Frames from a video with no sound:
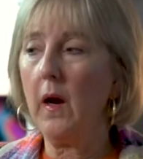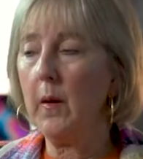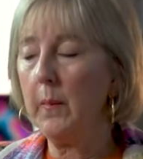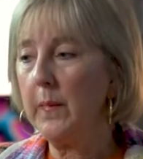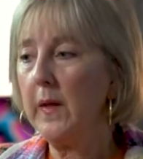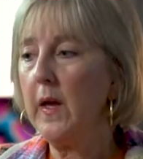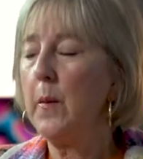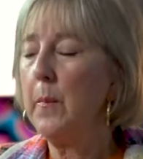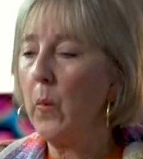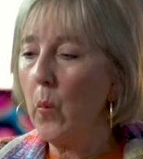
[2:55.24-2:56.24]
Um,
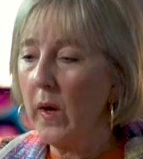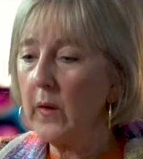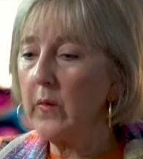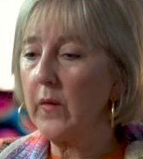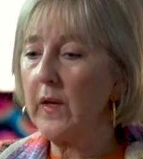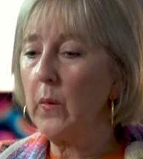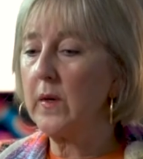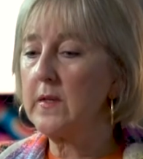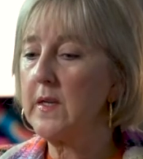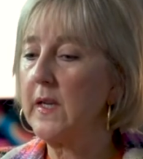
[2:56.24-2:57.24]
but one other thing I
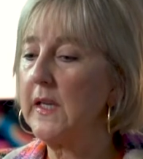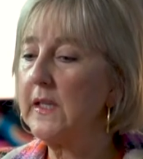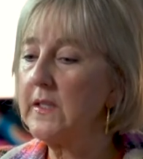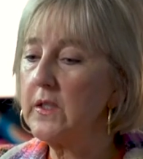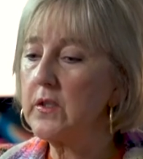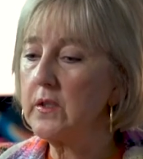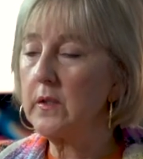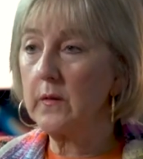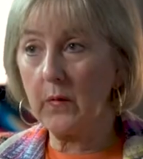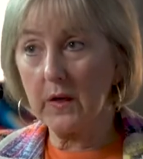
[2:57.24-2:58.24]
want to say, in addition to
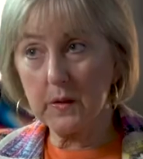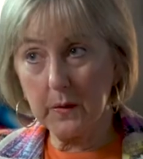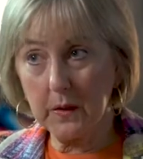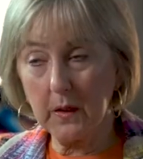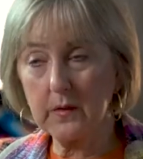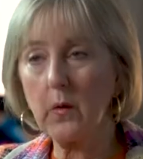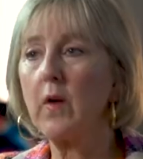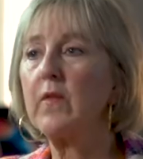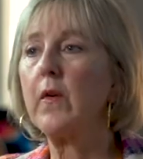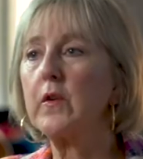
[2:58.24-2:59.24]
the freshman class, so our
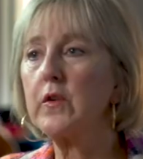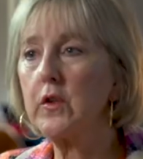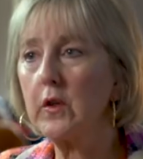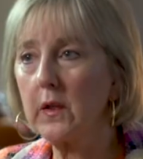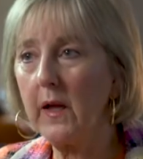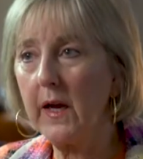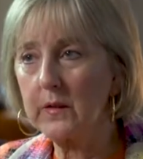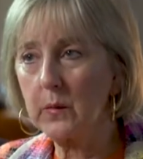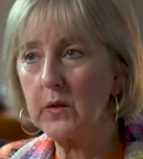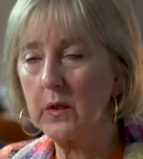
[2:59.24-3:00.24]
first year
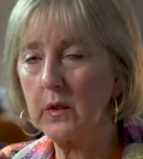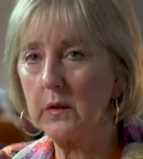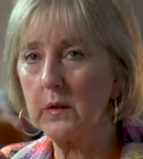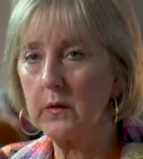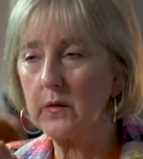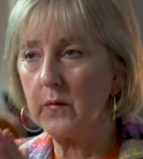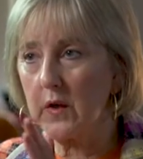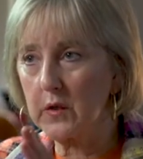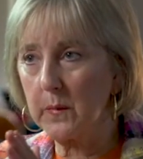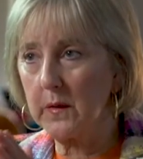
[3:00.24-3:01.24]
class, which includes
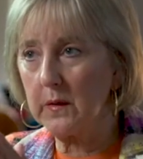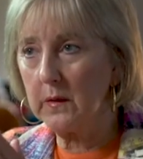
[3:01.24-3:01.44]
freshmen